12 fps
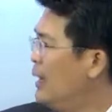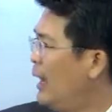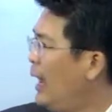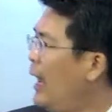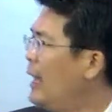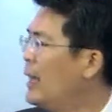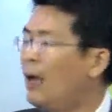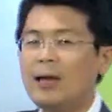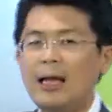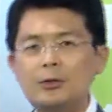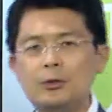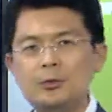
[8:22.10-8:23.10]
And I'd
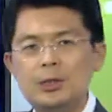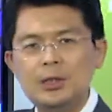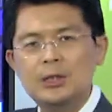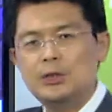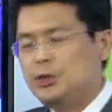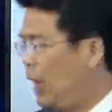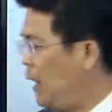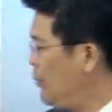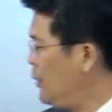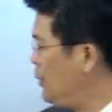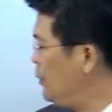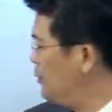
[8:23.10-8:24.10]
like to share
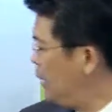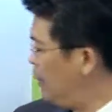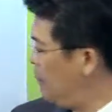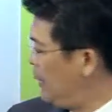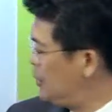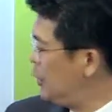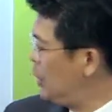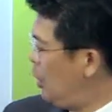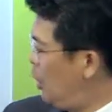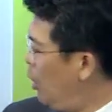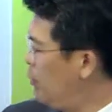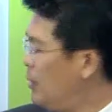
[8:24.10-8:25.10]
with you a picture
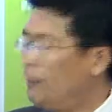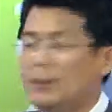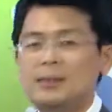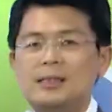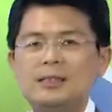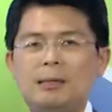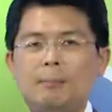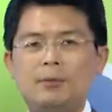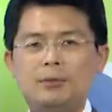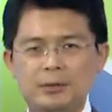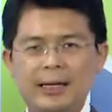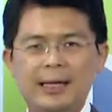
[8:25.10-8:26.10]
of the person you're
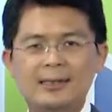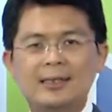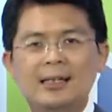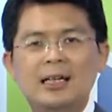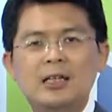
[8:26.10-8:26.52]
supposed to guess.